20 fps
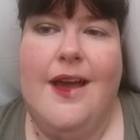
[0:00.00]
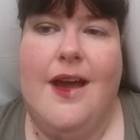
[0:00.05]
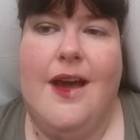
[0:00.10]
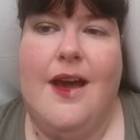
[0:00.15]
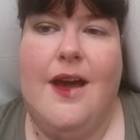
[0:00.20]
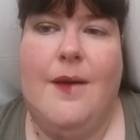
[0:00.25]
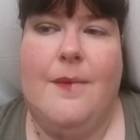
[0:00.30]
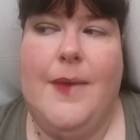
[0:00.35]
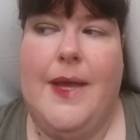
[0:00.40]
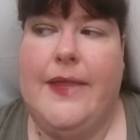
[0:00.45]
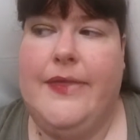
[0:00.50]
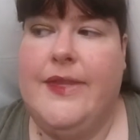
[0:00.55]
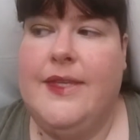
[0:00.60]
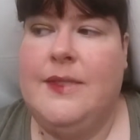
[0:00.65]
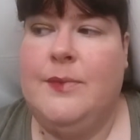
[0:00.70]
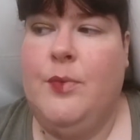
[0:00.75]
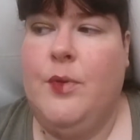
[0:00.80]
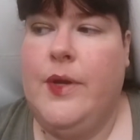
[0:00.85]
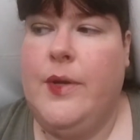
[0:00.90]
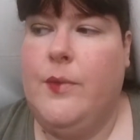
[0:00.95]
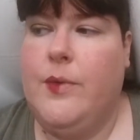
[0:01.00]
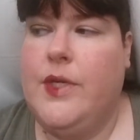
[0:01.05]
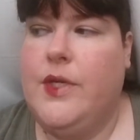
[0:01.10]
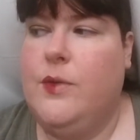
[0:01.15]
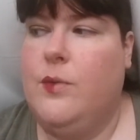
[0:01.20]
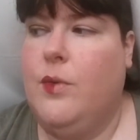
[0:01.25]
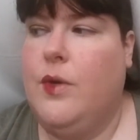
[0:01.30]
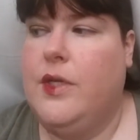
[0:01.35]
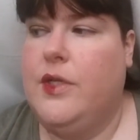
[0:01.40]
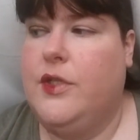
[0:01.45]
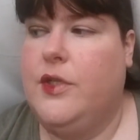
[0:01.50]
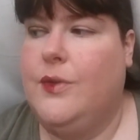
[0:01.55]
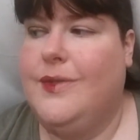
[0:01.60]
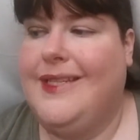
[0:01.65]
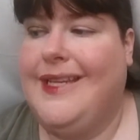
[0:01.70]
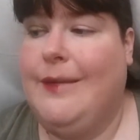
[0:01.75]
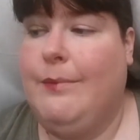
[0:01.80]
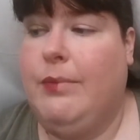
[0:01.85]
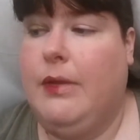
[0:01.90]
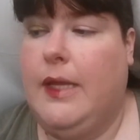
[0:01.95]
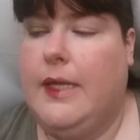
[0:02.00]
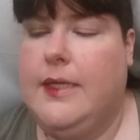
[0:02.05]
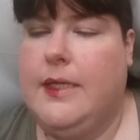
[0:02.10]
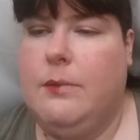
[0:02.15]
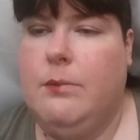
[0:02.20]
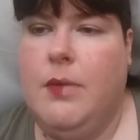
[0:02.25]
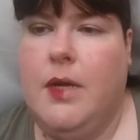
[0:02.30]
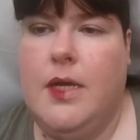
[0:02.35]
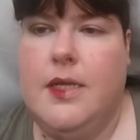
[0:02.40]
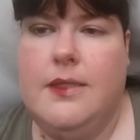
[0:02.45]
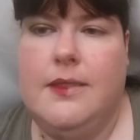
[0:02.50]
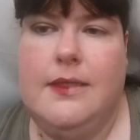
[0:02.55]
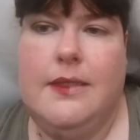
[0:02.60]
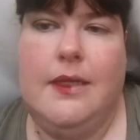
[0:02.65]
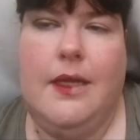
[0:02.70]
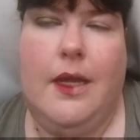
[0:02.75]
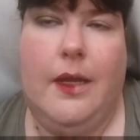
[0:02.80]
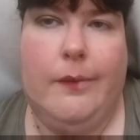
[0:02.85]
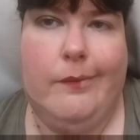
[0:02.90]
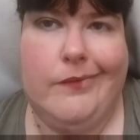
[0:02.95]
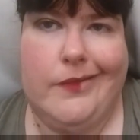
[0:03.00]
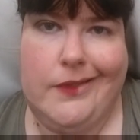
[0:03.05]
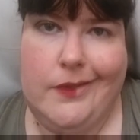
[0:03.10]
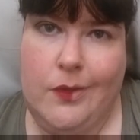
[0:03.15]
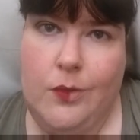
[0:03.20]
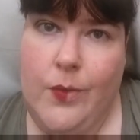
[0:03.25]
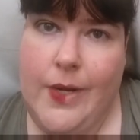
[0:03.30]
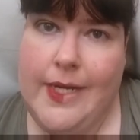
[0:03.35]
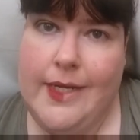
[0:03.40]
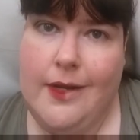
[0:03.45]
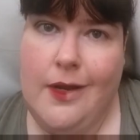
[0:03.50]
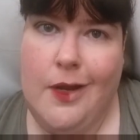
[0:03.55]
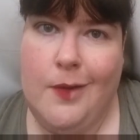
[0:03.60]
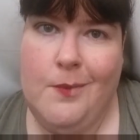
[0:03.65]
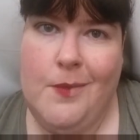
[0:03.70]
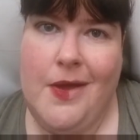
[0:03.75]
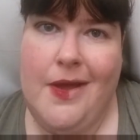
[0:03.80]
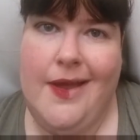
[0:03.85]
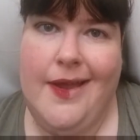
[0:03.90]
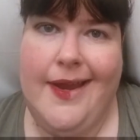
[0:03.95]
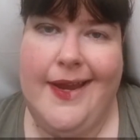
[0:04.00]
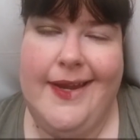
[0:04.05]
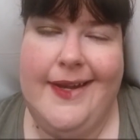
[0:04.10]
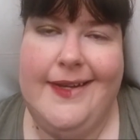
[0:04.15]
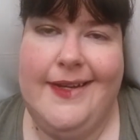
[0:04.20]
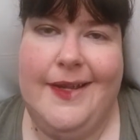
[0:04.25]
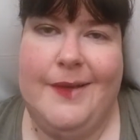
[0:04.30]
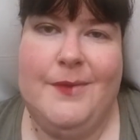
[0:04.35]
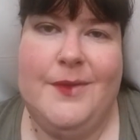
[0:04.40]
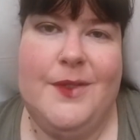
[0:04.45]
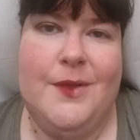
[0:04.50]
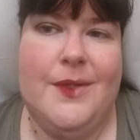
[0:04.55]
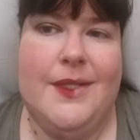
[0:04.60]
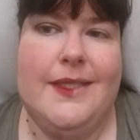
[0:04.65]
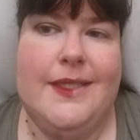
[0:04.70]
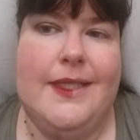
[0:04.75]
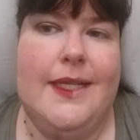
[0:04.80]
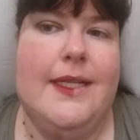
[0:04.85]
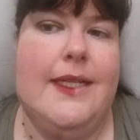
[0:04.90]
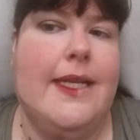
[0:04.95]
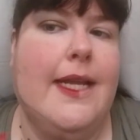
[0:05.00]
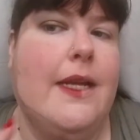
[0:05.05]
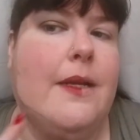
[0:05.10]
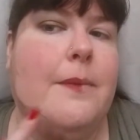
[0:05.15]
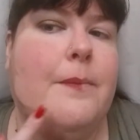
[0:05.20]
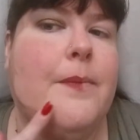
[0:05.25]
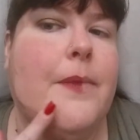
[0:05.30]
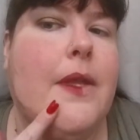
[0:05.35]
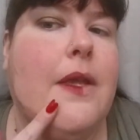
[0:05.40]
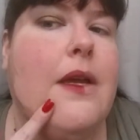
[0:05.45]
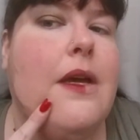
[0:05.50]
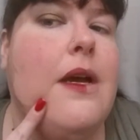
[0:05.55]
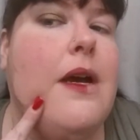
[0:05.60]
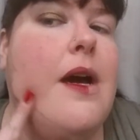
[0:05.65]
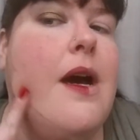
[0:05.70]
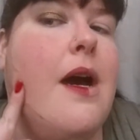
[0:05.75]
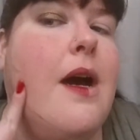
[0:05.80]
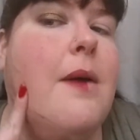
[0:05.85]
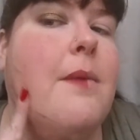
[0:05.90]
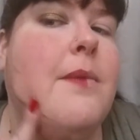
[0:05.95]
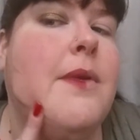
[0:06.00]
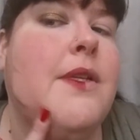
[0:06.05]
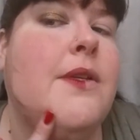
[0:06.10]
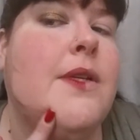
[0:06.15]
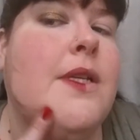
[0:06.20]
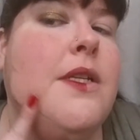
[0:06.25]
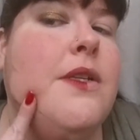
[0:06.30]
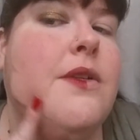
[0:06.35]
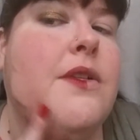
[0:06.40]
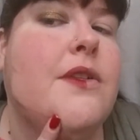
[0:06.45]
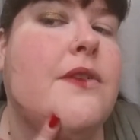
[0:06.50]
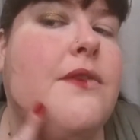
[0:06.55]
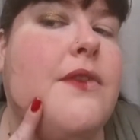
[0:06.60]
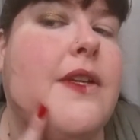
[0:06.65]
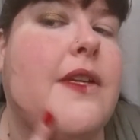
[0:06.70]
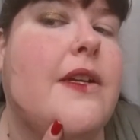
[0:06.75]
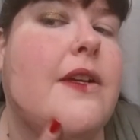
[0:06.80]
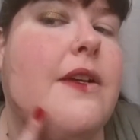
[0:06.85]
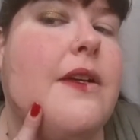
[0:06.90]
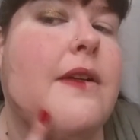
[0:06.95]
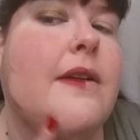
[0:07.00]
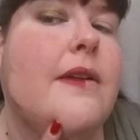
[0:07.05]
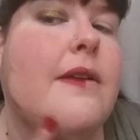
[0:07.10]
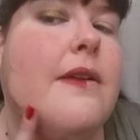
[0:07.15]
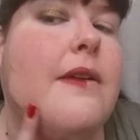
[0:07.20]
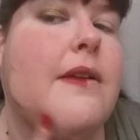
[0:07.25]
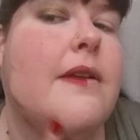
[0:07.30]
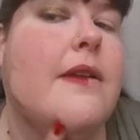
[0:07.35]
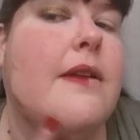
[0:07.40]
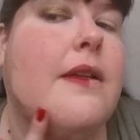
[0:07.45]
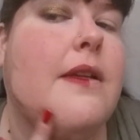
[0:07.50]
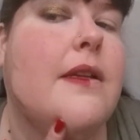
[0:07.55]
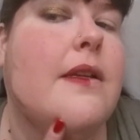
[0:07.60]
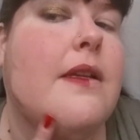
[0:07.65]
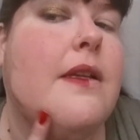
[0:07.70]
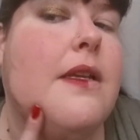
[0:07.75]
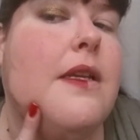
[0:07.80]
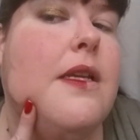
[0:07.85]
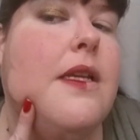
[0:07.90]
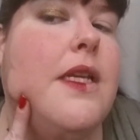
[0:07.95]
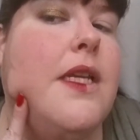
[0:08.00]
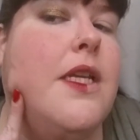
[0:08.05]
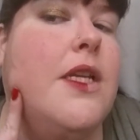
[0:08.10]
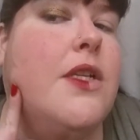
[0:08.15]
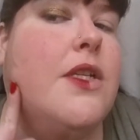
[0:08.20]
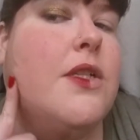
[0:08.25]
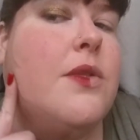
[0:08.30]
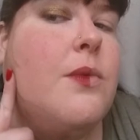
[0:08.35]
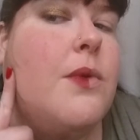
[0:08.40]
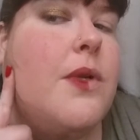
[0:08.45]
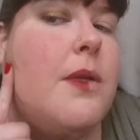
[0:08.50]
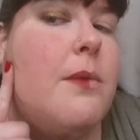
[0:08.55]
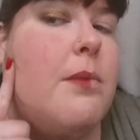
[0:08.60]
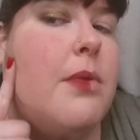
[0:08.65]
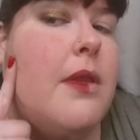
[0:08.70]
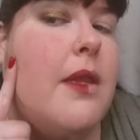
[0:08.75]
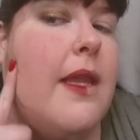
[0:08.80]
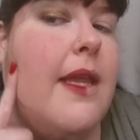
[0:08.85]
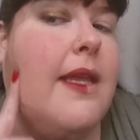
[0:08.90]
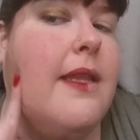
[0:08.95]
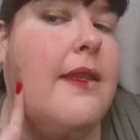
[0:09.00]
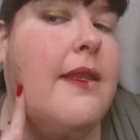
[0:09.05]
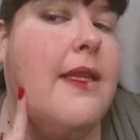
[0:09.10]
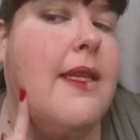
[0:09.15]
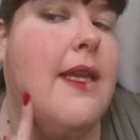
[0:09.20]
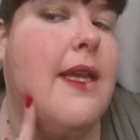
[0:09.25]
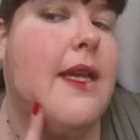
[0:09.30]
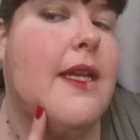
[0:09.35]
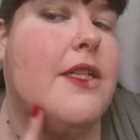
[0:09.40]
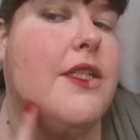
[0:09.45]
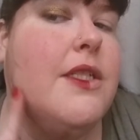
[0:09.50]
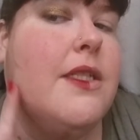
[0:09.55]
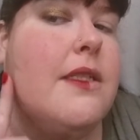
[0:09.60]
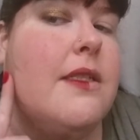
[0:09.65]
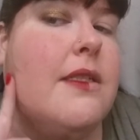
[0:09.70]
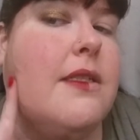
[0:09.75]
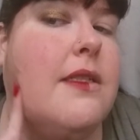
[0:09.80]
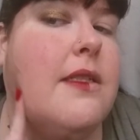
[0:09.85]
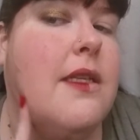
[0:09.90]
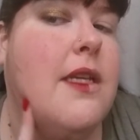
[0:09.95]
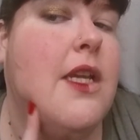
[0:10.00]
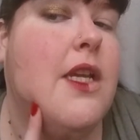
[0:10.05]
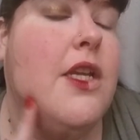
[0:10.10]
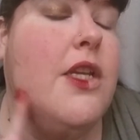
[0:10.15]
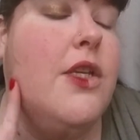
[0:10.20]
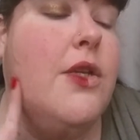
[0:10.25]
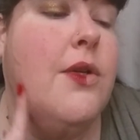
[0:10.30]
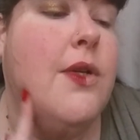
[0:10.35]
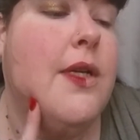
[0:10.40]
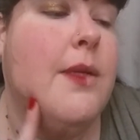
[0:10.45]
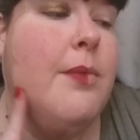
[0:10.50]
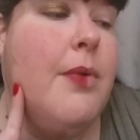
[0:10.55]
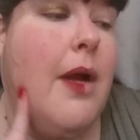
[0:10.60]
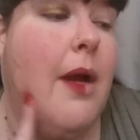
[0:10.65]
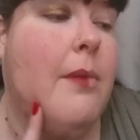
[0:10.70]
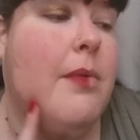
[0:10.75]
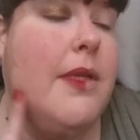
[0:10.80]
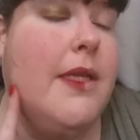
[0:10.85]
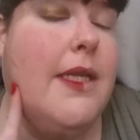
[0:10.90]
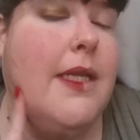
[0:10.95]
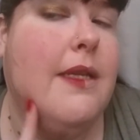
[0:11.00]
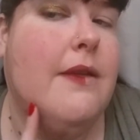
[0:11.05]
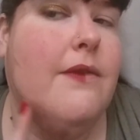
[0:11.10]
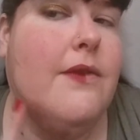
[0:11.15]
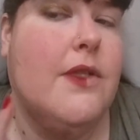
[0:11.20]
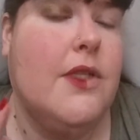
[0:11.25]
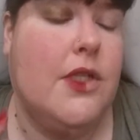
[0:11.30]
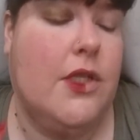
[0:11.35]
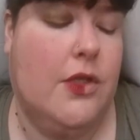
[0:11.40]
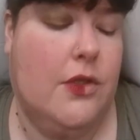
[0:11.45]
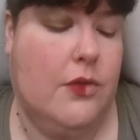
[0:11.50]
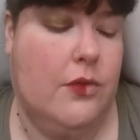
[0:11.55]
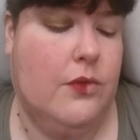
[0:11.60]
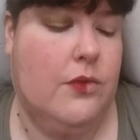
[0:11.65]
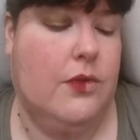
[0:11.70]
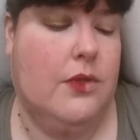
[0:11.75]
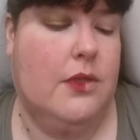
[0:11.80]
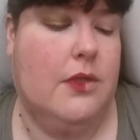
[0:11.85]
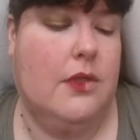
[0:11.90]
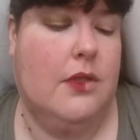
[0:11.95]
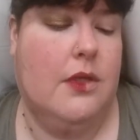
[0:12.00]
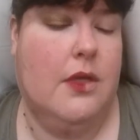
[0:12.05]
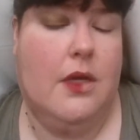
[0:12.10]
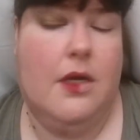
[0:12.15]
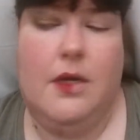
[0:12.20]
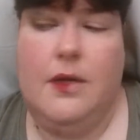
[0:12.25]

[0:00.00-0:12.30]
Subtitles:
At this point, what you'd want to do is get blending buds. I'm still waiting on mine. I'm so excited to get them. But you can use your finger. You just want to blend the edges. You could probably even use,